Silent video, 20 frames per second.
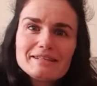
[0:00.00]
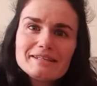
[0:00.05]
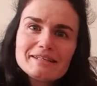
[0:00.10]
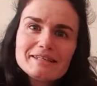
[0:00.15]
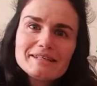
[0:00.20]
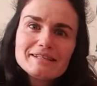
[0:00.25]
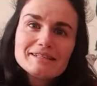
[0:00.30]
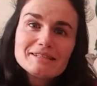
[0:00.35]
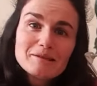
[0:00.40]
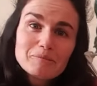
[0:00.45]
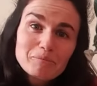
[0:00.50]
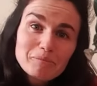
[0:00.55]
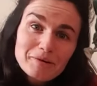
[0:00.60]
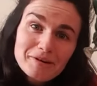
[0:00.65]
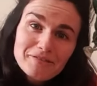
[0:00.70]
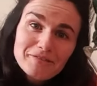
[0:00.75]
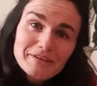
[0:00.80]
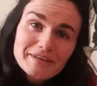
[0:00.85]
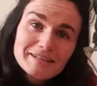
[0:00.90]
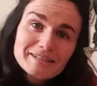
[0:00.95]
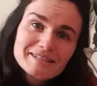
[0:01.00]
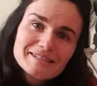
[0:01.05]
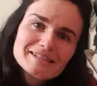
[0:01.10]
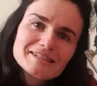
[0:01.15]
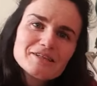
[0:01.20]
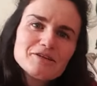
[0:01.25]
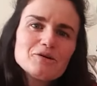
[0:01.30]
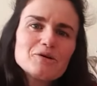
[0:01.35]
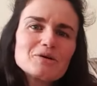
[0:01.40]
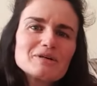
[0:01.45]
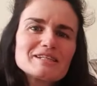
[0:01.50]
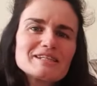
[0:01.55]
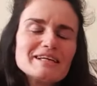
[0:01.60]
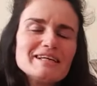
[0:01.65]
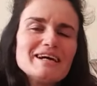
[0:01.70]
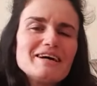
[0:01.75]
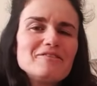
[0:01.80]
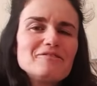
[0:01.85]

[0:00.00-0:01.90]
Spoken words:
since the previous Yorkshire Yarn